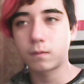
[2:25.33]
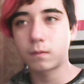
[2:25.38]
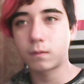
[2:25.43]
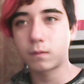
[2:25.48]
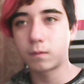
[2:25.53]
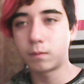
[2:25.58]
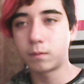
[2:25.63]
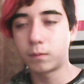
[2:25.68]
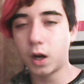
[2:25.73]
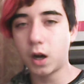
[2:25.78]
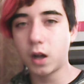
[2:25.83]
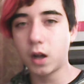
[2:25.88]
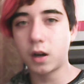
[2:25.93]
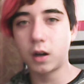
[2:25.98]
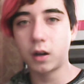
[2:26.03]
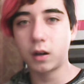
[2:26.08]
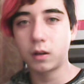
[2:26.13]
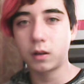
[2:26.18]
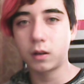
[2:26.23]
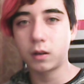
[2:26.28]

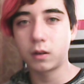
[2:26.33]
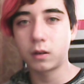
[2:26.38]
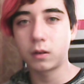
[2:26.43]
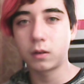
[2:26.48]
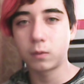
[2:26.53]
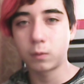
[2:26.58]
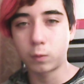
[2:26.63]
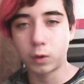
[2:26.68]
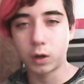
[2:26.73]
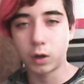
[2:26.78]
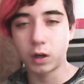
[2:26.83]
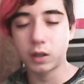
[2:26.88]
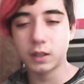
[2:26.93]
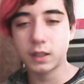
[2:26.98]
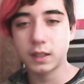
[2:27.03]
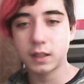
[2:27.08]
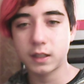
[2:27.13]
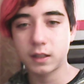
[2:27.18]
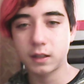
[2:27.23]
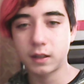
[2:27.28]
modern words
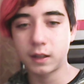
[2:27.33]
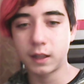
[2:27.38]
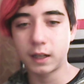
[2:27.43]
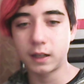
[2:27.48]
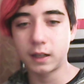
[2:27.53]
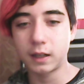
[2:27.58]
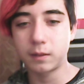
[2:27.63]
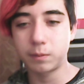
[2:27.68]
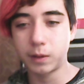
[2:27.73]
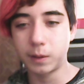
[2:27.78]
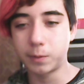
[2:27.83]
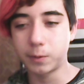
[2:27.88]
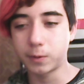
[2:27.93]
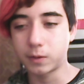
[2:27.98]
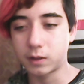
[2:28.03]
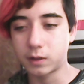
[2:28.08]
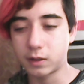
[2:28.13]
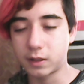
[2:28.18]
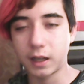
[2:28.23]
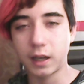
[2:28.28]
that people
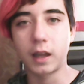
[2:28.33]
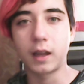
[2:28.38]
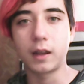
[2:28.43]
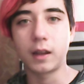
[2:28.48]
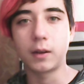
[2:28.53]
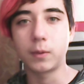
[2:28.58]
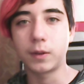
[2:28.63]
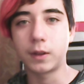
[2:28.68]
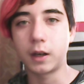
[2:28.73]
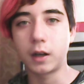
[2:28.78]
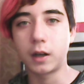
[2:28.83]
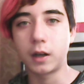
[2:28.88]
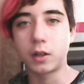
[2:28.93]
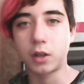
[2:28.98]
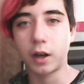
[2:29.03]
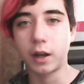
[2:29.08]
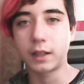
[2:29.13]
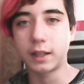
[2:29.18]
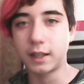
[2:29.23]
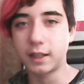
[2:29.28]
say when they're
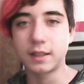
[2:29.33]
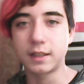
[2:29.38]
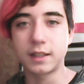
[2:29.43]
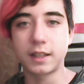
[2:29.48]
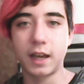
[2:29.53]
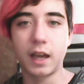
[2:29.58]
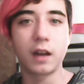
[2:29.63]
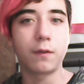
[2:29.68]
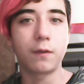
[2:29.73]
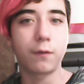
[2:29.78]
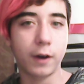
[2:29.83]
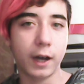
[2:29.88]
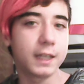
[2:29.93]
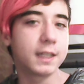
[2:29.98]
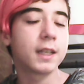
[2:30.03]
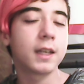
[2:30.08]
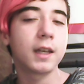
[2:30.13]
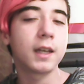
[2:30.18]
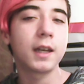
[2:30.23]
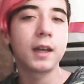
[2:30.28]
trying to instigate a fight.
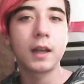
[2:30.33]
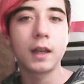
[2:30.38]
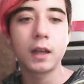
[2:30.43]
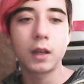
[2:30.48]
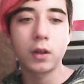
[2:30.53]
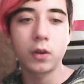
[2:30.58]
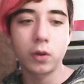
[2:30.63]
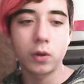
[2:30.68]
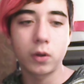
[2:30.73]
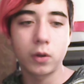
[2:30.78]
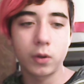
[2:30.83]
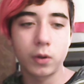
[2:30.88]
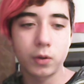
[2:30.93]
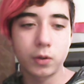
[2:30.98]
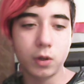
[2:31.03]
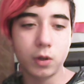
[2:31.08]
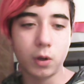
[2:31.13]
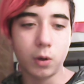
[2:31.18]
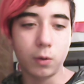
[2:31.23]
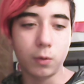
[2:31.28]

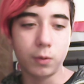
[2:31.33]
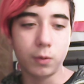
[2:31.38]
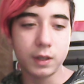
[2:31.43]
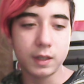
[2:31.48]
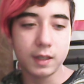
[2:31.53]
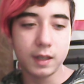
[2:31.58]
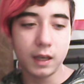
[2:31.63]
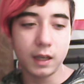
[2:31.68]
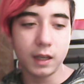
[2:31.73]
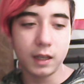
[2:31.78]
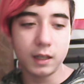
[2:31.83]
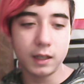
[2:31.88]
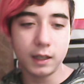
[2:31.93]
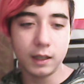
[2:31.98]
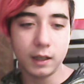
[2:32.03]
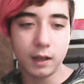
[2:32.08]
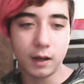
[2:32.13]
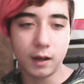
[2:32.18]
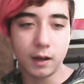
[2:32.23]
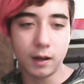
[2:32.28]
So this kid
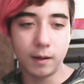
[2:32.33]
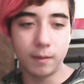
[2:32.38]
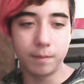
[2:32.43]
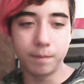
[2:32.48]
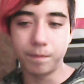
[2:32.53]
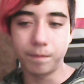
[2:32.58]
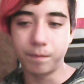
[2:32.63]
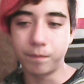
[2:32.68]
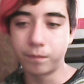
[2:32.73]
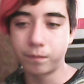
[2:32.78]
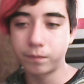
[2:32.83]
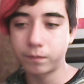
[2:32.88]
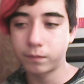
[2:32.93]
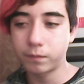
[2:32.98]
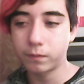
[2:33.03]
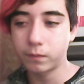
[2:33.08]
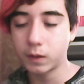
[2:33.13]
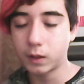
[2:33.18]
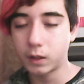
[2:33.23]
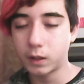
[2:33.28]

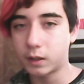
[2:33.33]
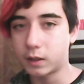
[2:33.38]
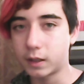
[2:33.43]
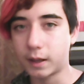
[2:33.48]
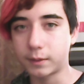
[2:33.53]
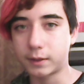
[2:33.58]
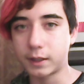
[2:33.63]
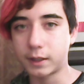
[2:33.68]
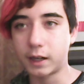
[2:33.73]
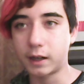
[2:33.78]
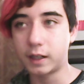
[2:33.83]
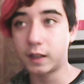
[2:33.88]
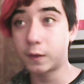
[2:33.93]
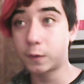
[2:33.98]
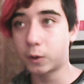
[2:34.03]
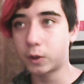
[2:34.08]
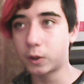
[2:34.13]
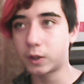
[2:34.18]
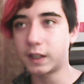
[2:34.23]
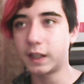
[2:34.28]
is out there. He's
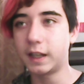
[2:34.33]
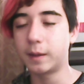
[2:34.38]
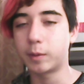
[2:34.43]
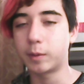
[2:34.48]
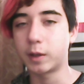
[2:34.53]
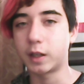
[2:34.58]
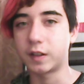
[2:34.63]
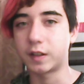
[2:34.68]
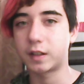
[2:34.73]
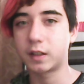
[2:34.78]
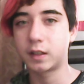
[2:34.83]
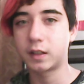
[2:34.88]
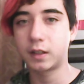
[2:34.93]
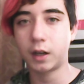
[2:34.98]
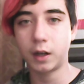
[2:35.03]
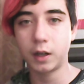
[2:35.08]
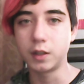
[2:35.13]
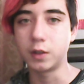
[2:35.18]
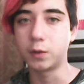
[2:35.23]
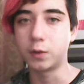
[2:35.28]
14, but he's
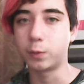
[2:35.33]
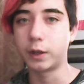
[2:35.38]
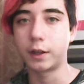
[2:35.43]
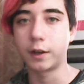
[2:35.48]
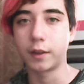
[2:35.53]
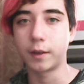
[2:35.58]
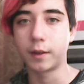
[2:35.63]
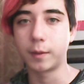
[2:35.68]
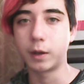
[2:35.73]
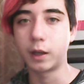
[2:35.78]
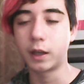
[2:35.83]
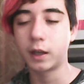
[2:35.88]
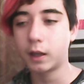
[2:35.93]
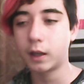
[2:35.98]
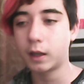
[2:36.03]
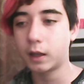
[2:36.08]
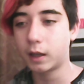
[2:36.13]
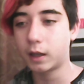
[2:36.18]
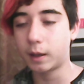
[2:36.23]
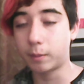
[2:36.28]
tons weaker than me.
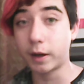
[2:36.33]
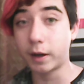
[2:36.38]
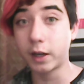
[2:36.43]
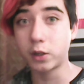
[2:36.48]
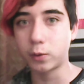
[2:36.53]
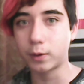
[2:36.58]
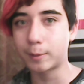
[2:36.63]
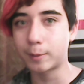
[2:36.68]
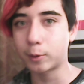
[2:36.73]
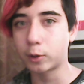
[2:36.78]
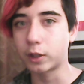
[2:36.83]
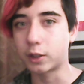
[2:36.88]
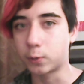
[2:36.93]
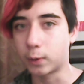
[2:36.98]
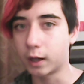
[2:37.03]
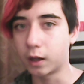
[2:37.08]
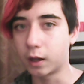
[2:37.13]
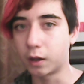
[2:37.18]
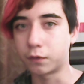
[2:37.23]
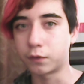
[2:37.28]
And mind you, I'm only
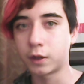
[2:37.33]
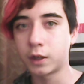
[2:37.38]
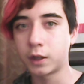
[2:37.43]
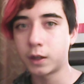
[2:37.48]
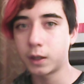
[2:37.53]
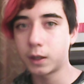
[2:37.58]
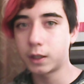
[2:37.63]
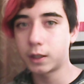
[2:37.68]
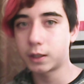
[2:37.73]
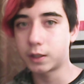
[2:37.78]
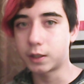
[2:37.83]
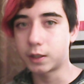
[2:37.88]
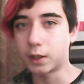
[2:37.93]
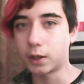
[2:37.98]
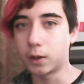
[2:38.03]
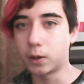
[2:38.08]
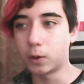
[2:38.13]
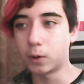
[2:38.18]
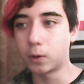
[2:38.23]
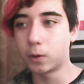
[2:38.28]
12.
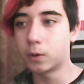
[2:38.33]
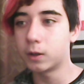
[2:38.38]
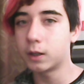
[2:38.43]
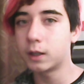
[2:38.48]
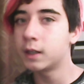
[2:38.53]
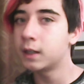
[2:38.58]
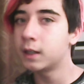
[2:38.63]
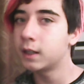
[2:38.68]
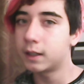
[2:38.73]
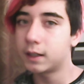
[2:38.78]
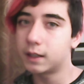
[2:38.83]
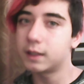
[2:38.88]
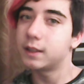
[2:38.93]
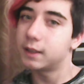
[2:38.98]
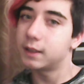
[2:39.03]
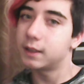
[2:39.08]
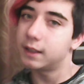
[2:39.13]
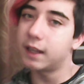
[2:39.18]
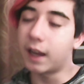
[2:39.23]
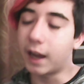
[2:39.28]
So
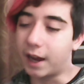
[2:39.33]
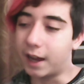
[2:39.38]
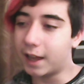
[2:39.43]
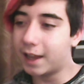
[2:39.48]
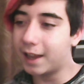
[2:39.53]
yeah.